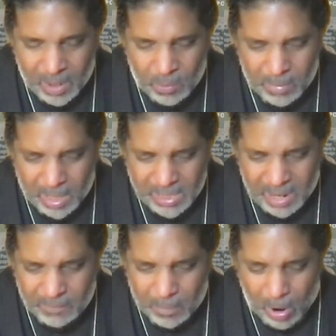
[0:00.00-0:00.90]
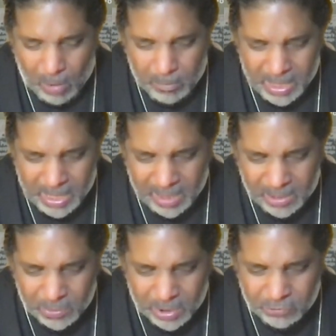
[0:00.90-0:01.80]
we must have a moral meeting
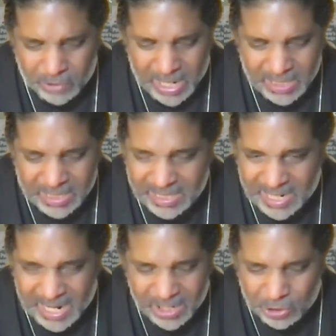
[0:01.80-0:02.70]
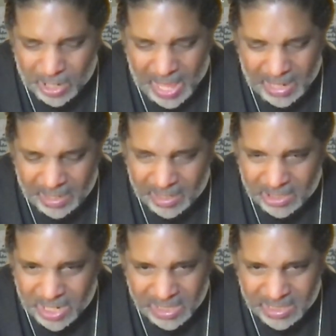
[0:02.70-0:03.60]
to address these interlocking
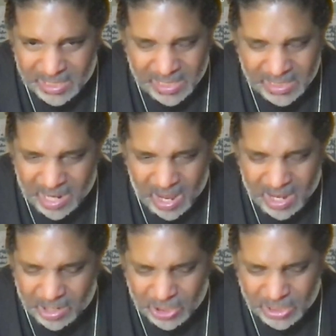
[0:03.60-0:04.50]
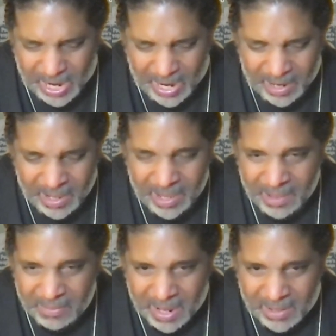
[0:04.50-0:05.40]
injustices and understand
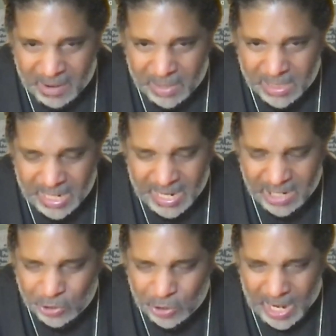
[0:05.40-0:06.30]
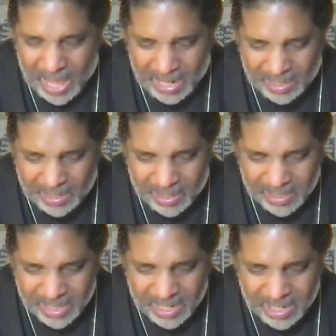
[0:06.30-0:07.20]
that there is an
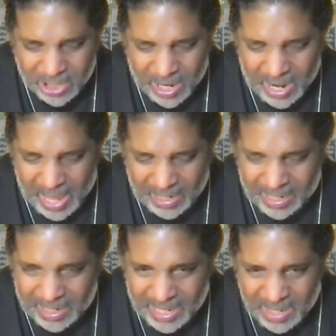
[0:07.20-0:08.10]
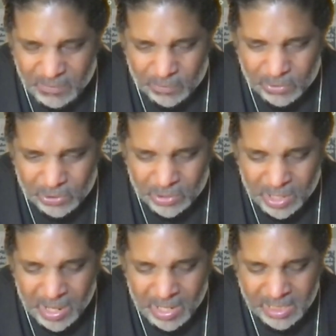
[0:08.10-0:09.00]
interlockingness, an interlocking evil to
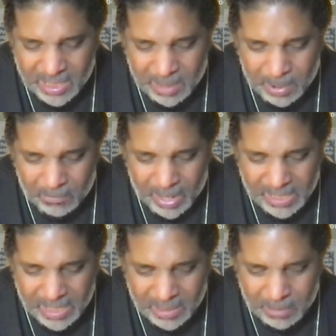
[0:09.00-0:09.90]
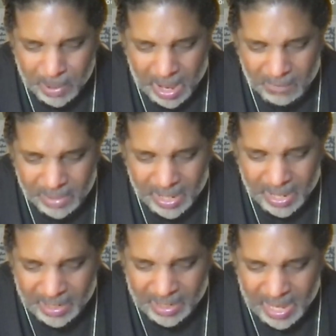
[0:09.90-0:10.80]
systemic racism, poverty,
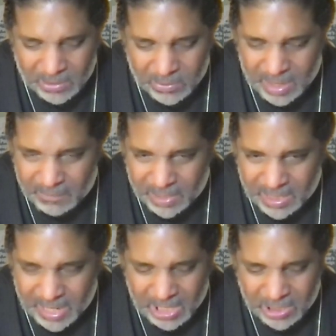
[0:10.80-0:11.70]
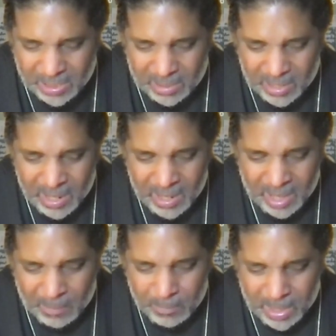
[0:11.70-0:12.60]
ecological devastation,
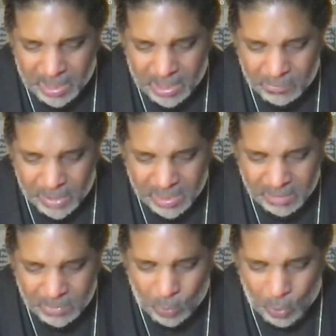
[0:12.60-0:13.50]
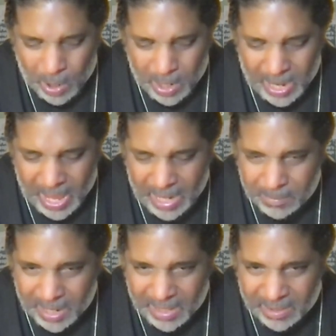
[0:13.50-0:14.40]
uh, militarism, the war
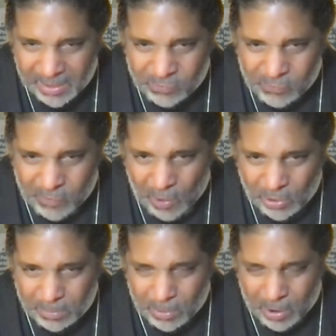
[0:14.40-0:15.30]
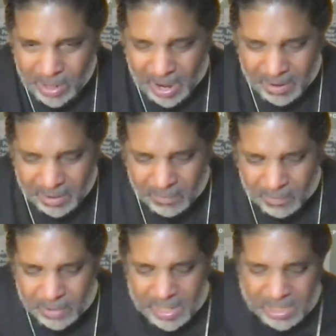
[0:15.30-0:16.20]
economy, and this false moral narrative
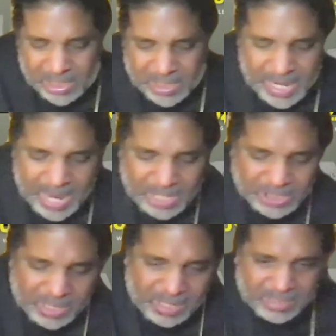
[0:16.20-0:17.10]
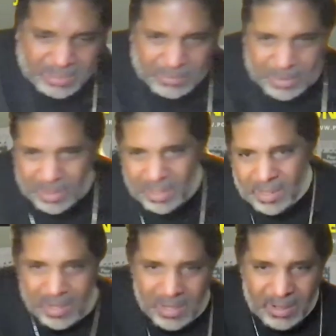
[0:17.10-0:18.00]
of religious nationalism.
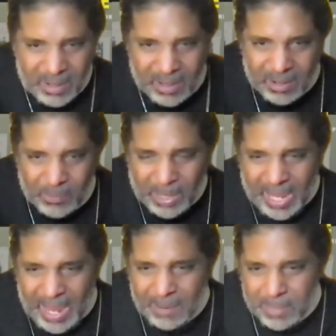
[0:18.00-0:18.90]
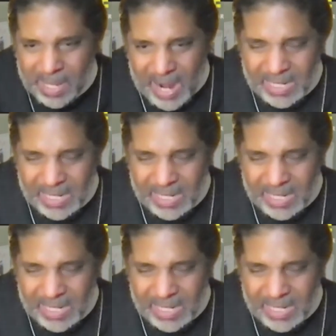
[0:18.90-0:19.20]
We can't be in our